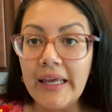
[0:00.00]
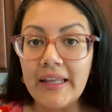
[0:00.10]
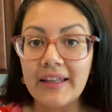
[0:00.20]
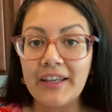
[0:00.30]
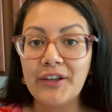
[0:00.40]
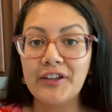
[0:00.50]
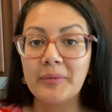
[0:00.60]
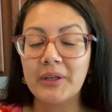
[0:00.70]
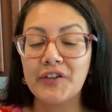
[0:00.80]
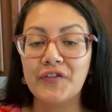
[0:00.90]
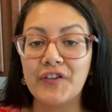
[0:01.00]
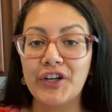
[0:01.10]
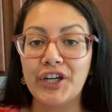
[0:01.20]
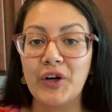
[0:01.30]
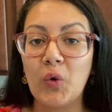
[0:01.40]
Thank you so much
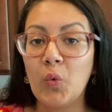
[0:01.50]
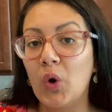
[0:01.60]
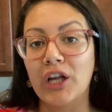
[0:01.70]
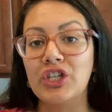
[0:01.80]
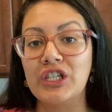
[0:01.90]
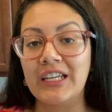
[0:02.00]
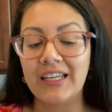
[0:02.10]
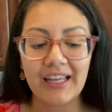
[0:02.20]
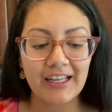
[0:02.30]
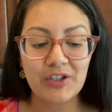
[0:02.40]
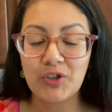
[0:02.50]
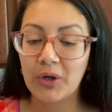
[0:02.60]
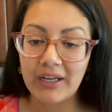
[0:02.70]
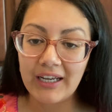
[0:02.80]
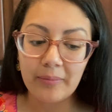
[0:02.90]
for watching and
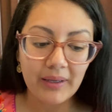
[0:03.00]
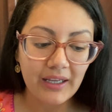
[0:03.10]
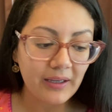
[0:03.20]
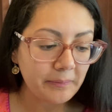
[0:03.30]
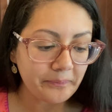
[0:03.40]
joining me.